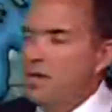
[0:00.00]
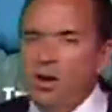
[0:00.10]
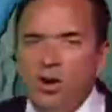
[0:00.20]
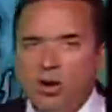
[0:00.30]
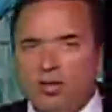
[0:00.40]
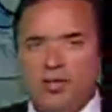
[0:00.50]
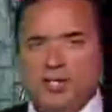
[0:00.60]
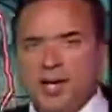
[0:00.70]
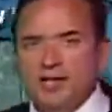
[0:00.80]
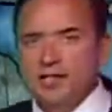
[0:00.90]
All this
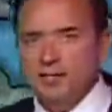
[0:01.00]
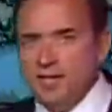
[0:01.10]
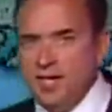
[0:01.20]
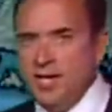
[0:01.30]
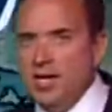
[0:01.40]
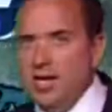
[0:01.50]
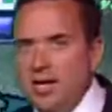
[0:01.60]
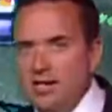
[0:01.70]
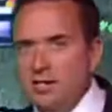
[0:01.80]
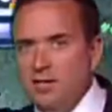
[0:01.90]
activity
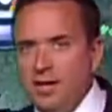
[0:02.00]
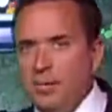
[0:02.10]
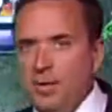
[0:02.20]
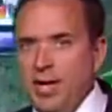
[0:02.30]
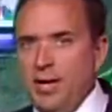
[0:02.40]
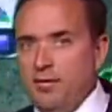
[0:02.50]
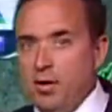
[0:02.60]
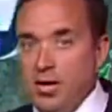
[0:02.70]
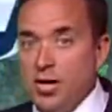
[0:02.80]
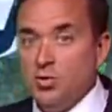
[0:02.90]
is developing ahead of our
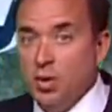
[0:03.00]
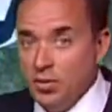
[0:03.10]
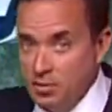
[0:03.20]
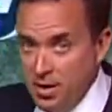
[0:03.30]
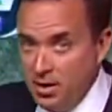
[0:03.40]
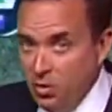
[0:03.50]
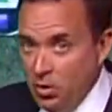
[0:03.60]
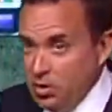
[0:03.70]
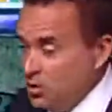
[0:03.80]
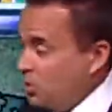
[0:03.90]
next weather maker,
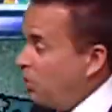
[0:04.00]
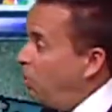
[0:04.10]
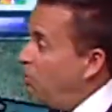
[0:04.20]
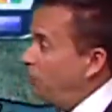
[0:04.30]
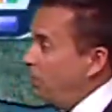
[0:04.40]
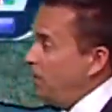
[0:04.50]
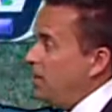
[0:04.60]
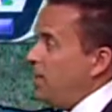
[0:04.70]
which is a cold front,